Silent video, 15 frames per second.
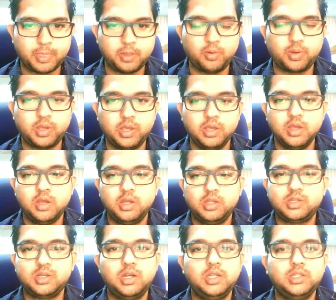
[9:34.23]
Okay,
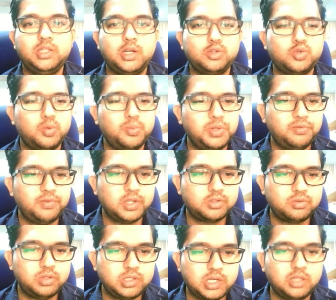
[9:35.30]
generally there are so many ways to
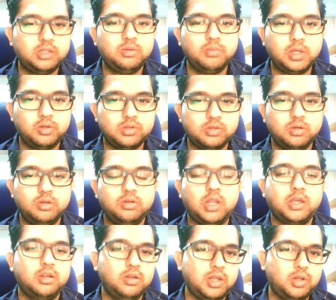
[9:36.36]
design the
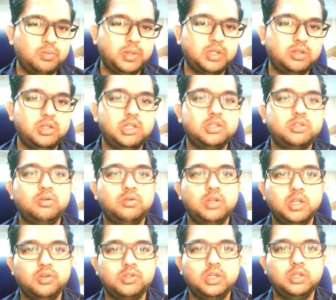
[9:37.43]
nanomaterials or
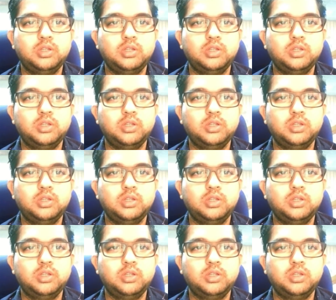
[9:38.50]
nanosheet.